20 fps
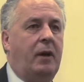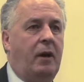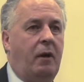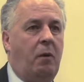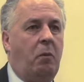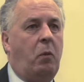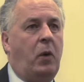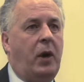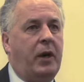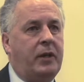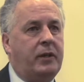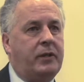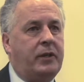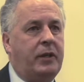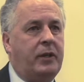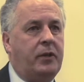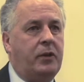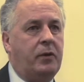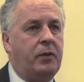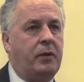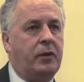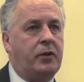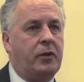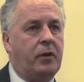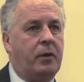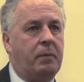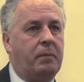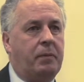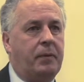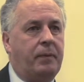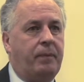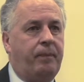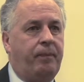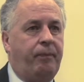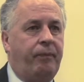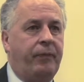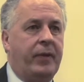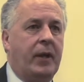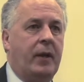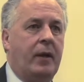And why does he do the job?
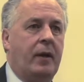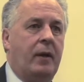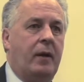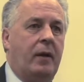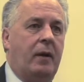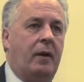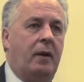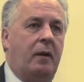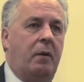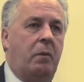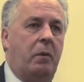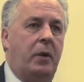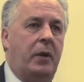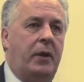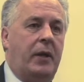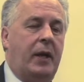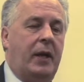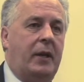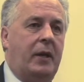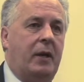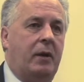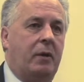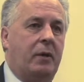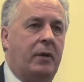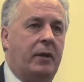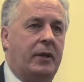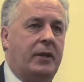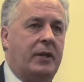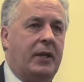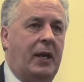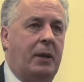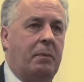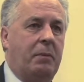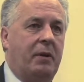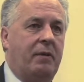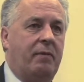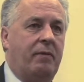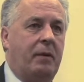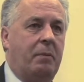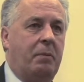We then look at the team and
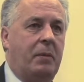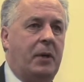the fund